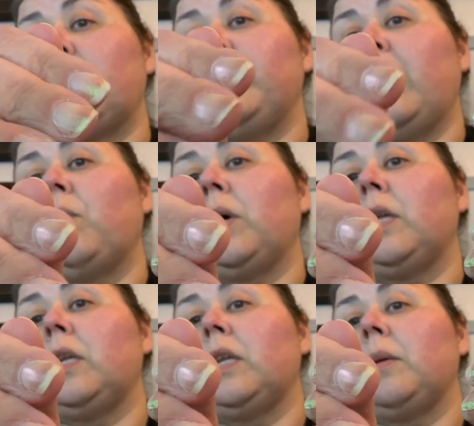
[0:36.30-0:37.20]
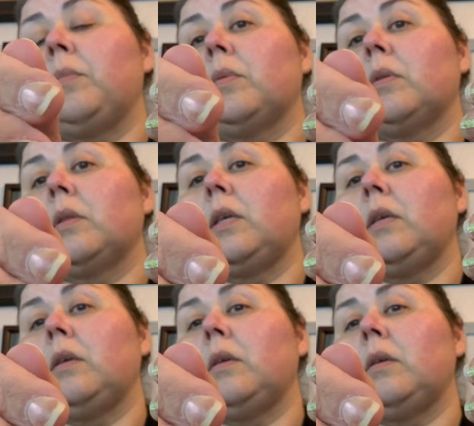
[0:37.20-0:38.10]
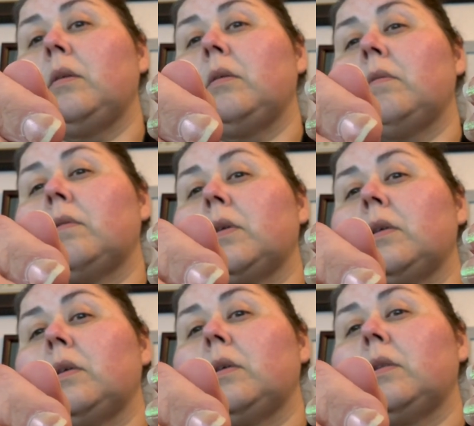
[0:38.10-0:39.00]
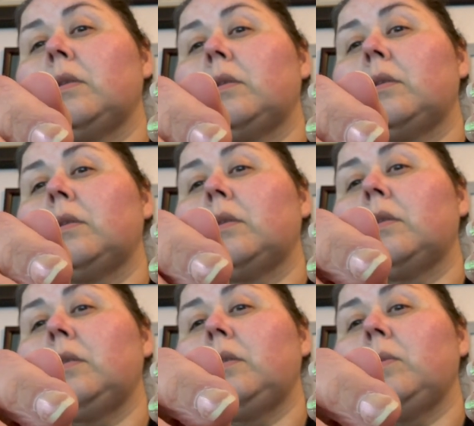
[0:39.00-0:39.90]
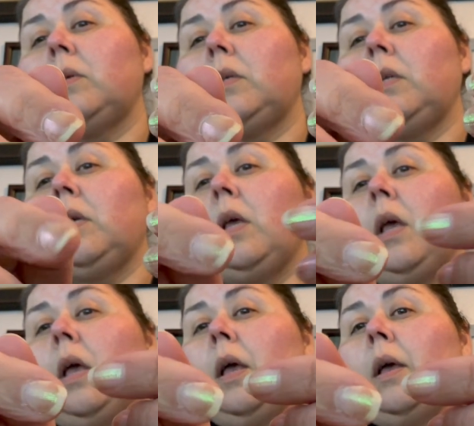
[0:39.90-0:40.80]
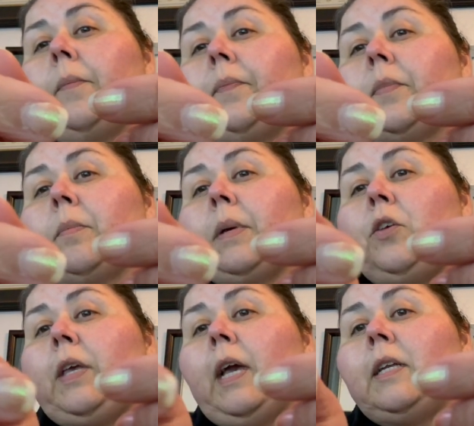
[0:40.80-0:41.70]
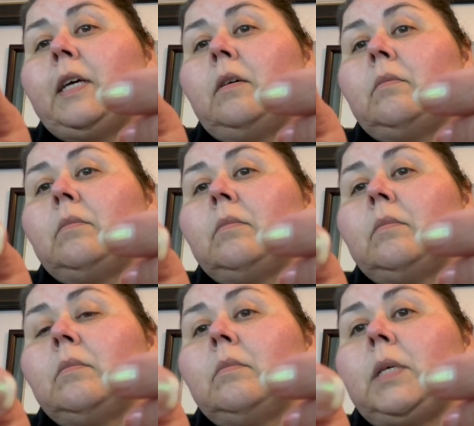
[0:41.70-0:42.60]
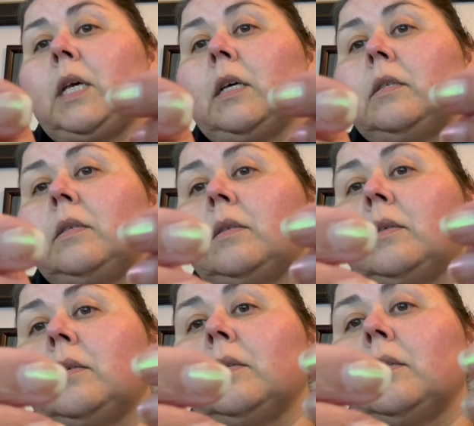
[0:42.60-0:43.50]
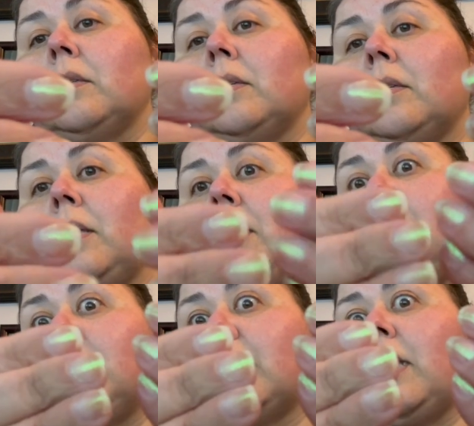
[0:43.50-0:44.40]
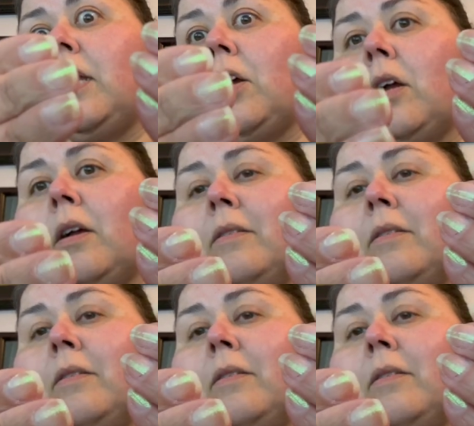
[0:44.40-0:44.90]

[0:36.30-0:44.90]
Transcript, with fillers: on that one, and I believe it's this one but you can't tell because it's clear,